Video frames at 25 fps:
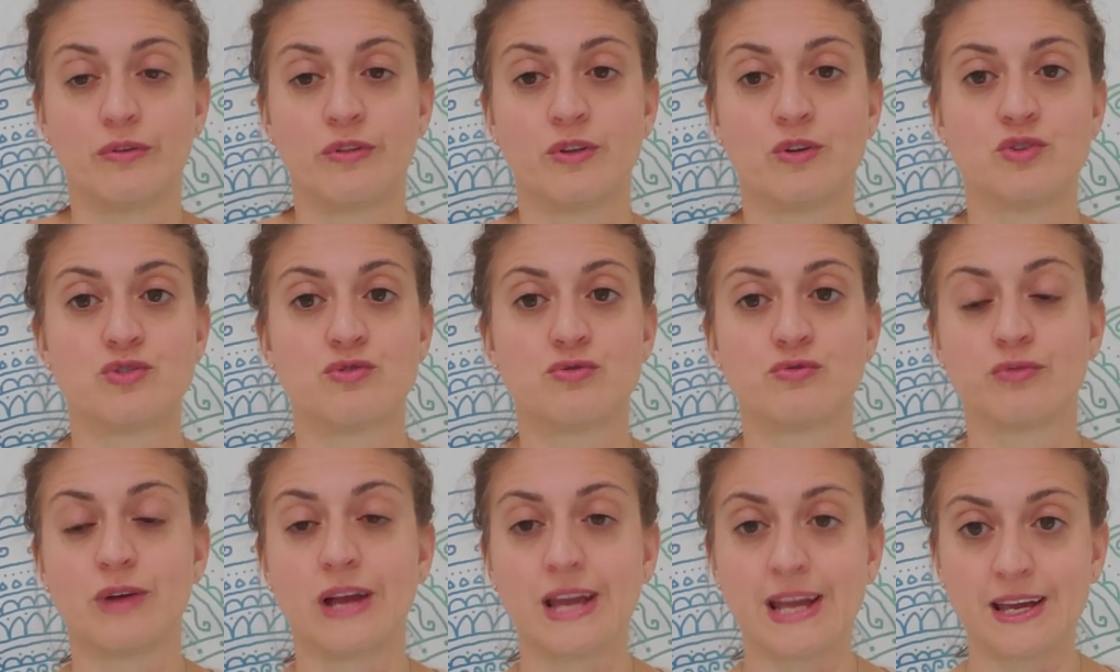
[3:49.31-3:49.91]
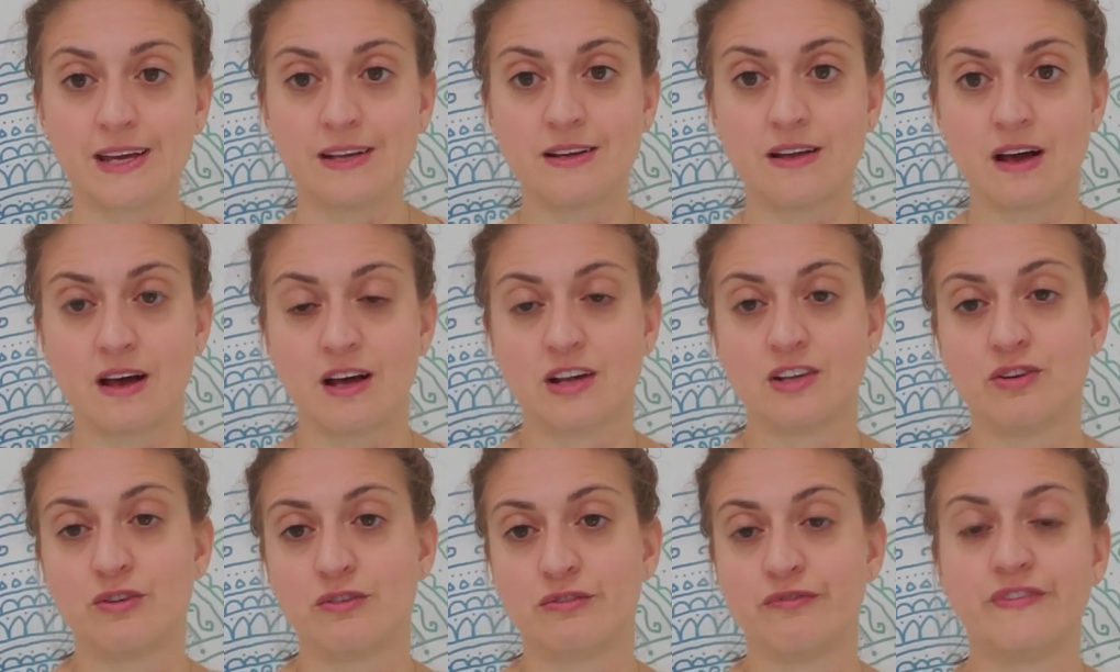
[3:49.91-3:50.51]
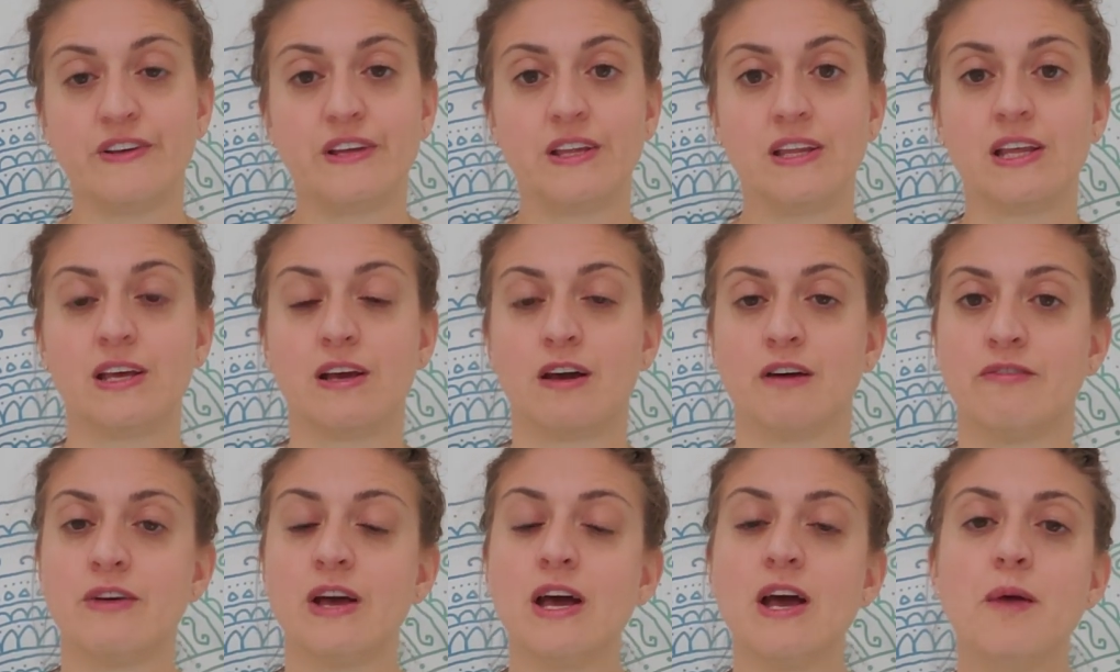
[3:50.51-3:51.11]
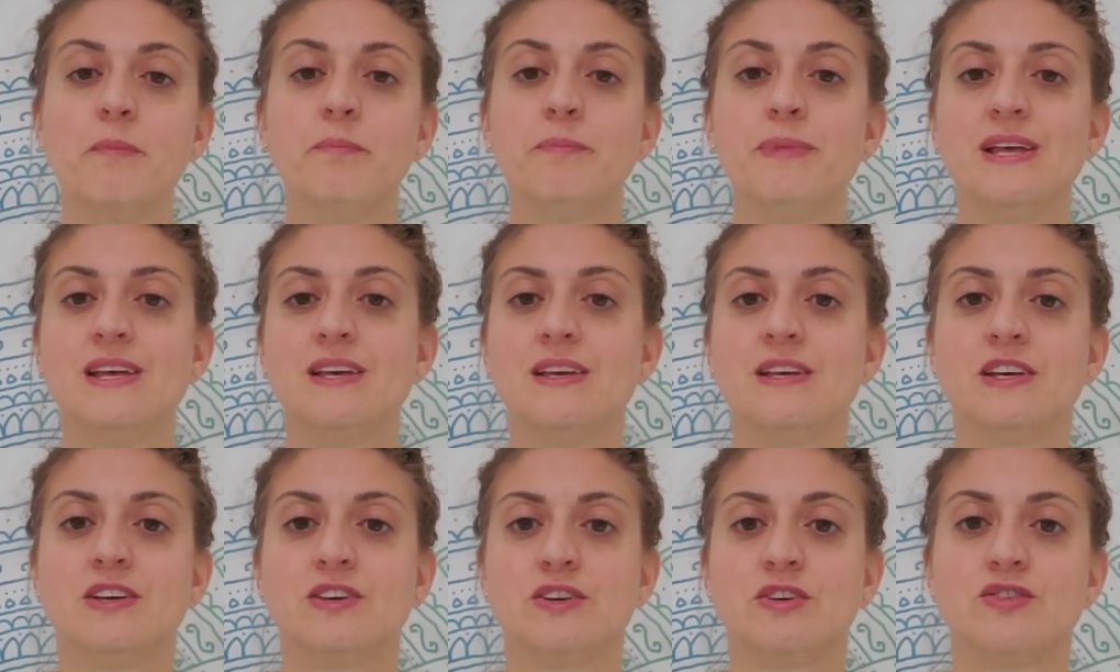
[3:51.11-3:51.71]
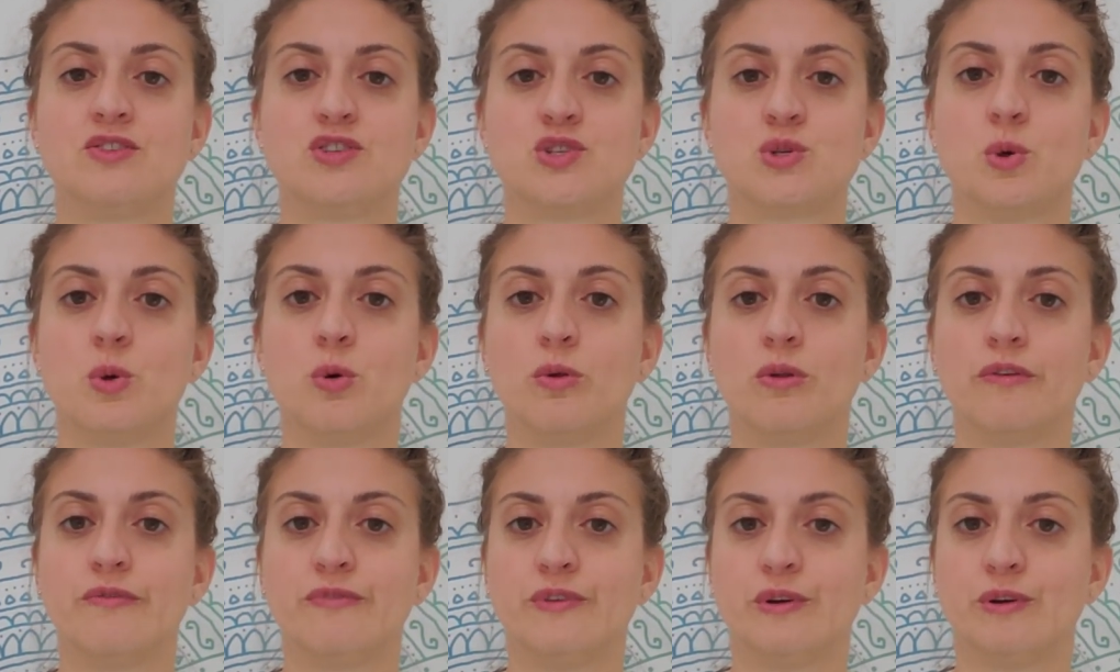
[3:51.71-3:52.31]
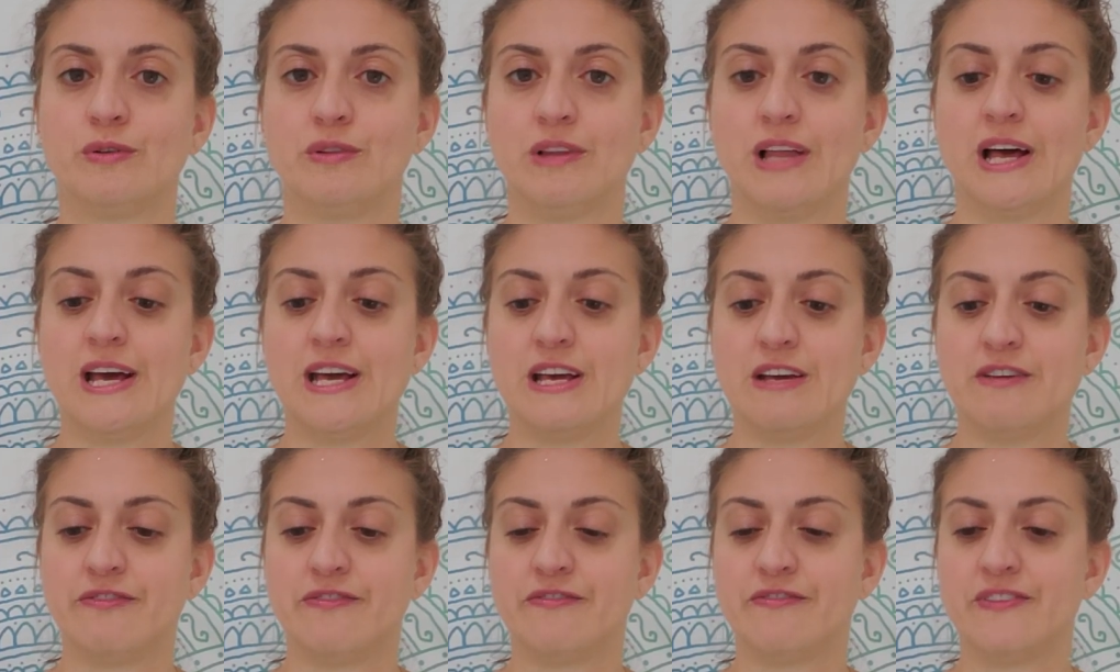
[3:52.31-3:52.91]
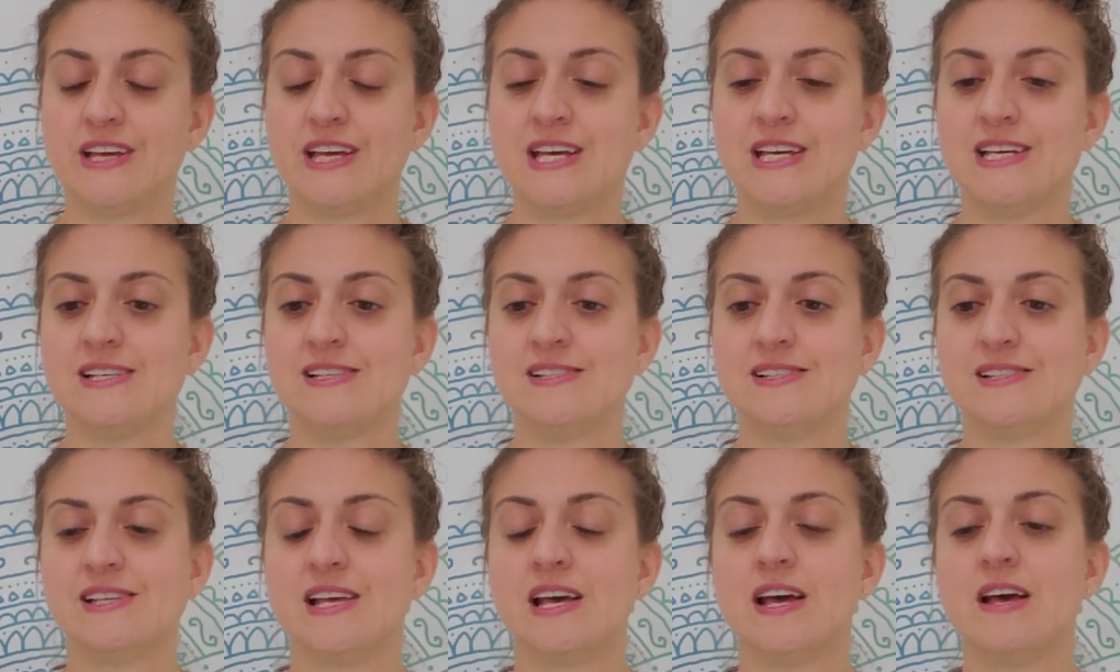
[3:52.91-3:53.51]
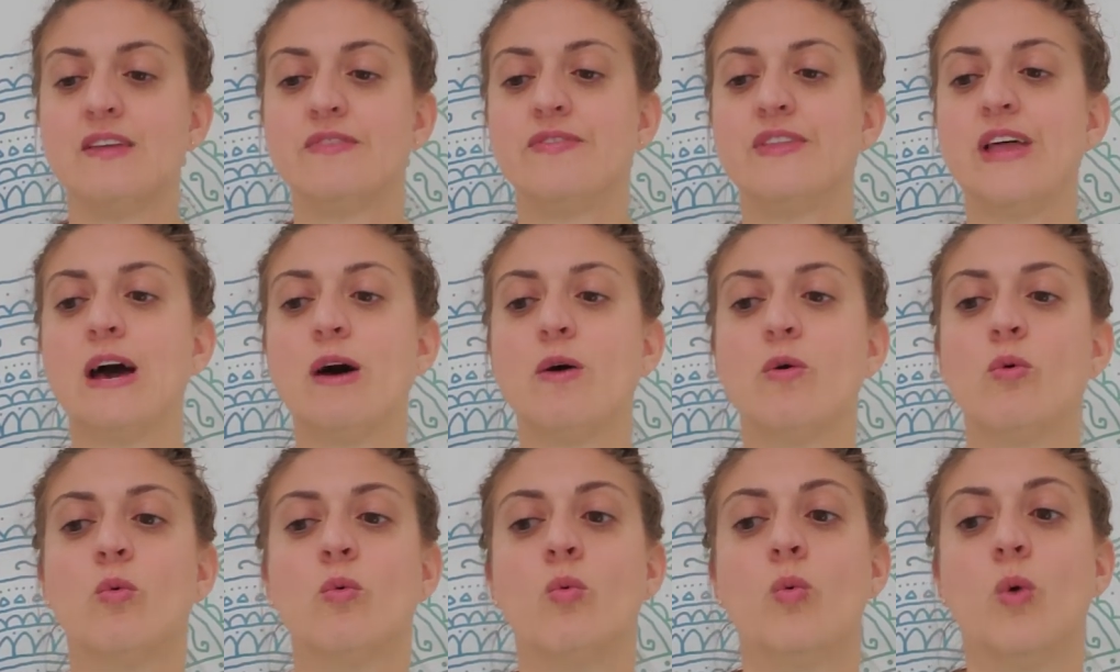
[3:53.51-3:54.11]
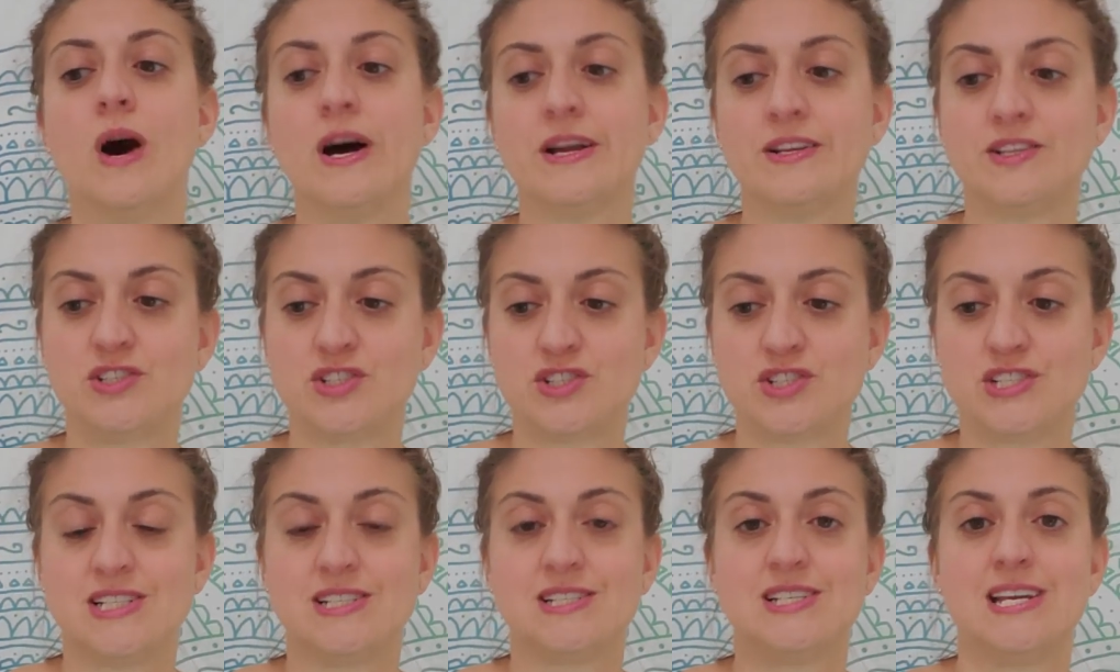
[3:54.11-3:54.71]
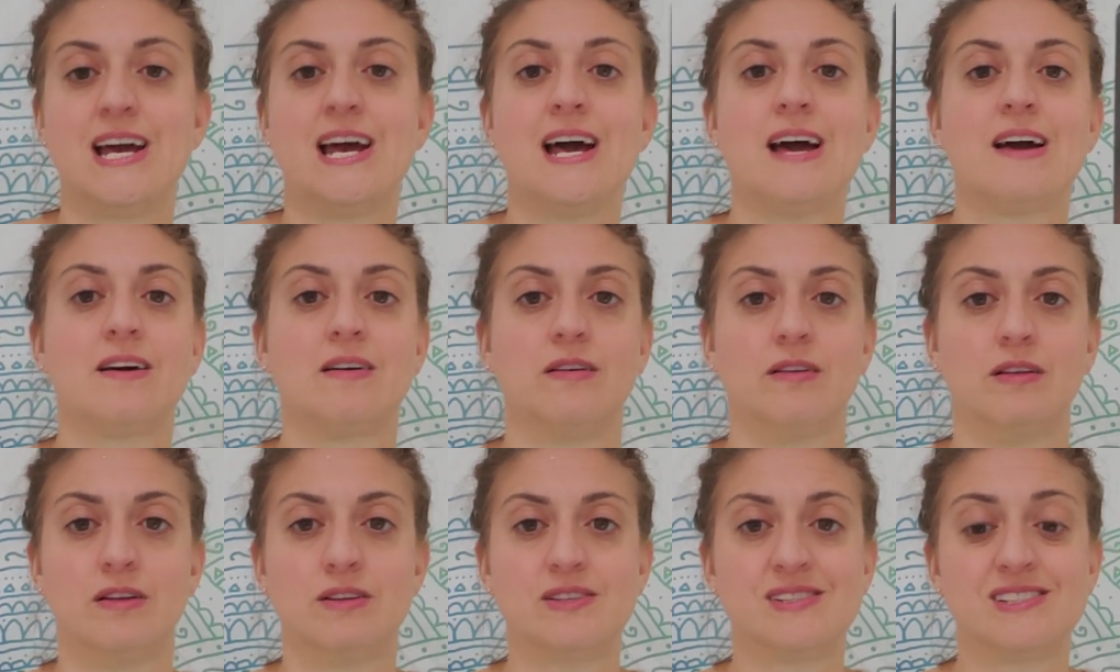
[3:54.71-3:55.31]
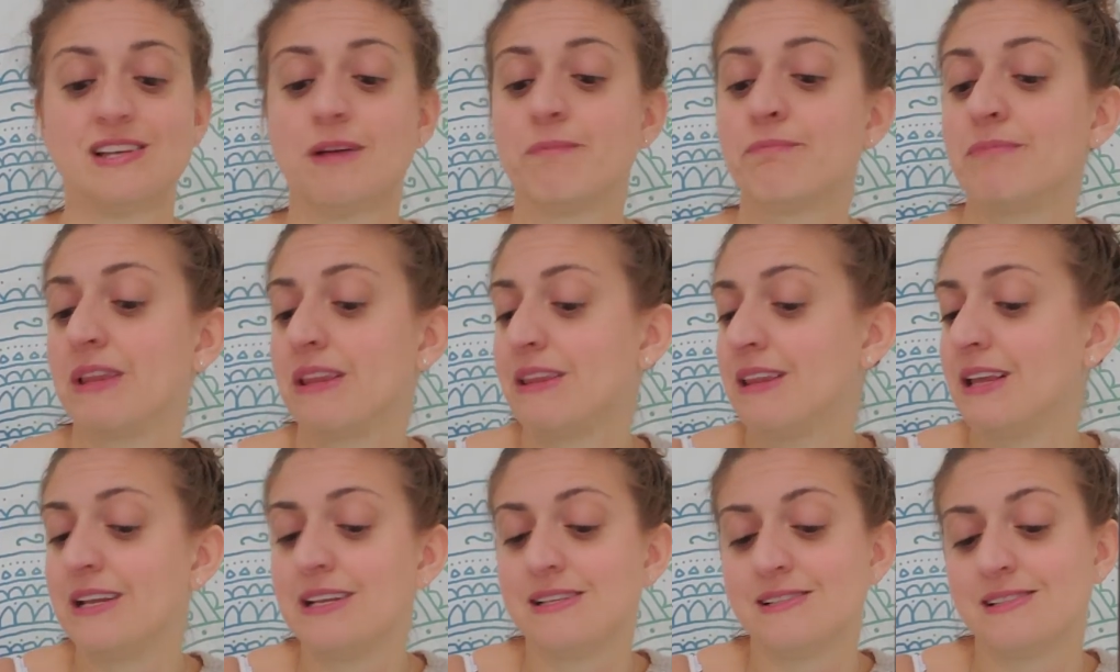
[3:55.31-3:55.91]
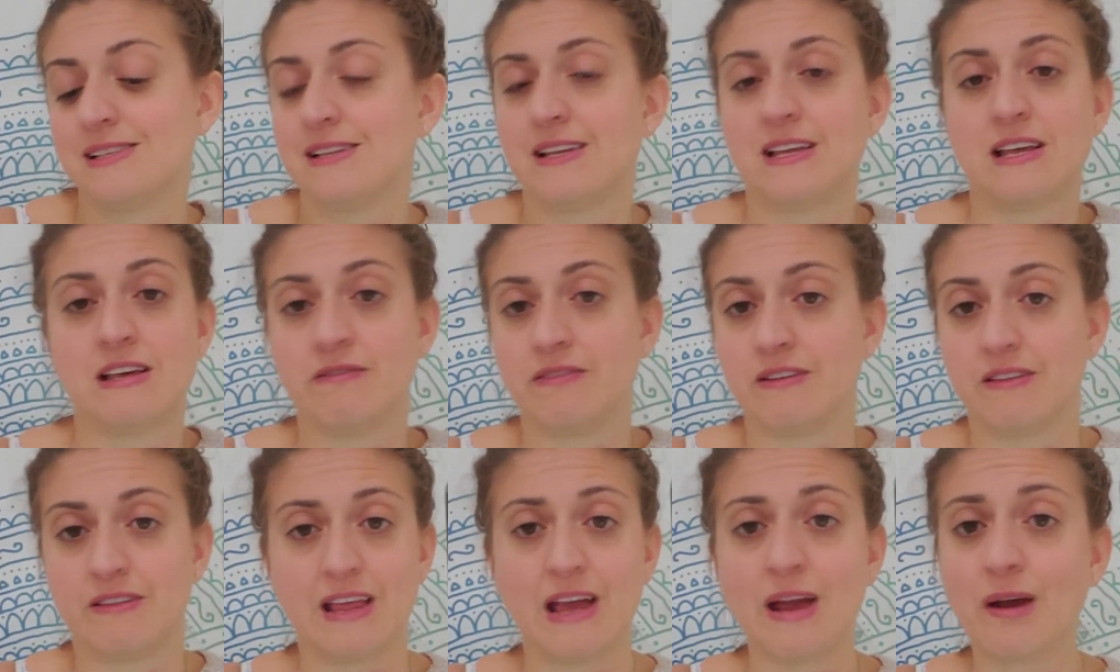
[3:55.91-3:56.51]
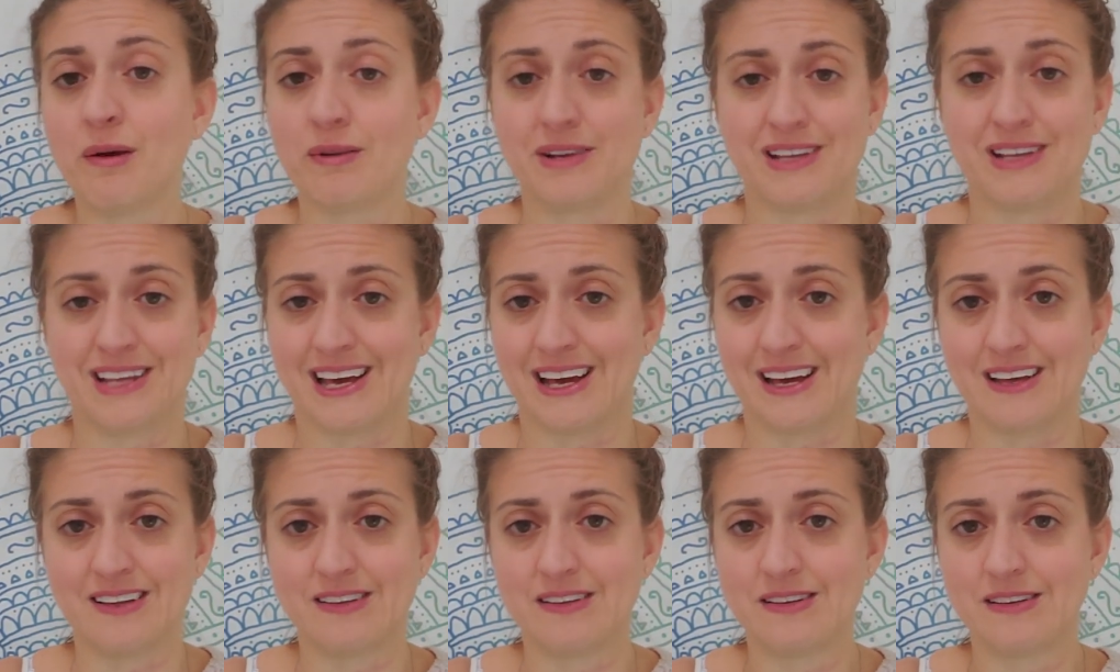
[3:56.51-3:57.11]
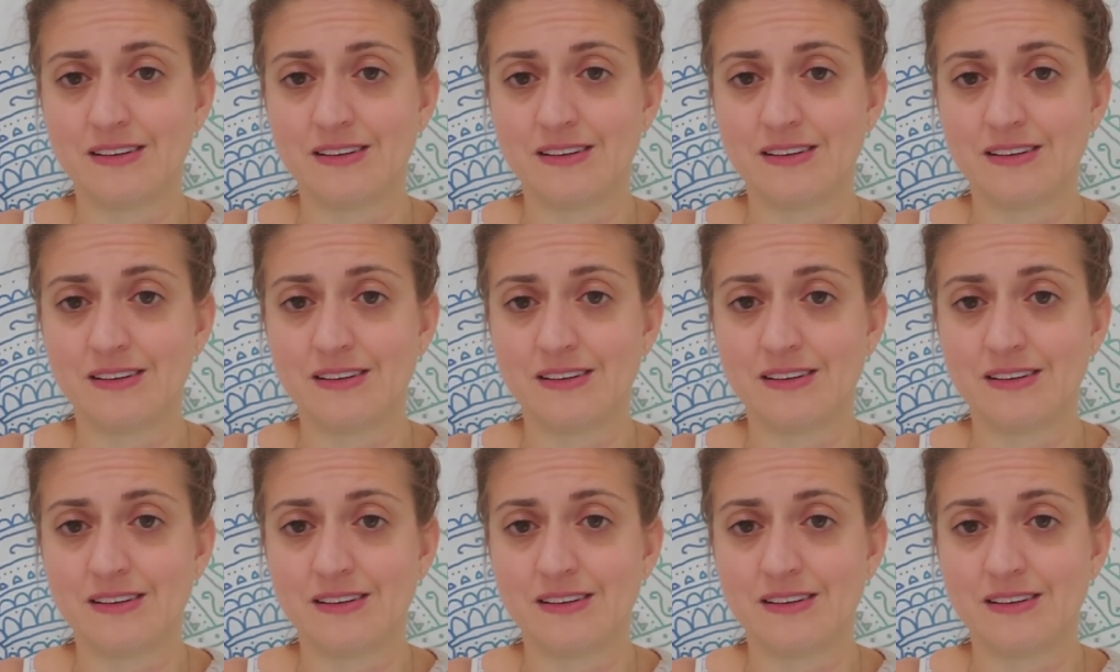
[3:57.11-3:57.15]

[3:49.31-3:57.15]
the drain on your feeling of being in control of your life is that want to tackle something that isn't even there yet.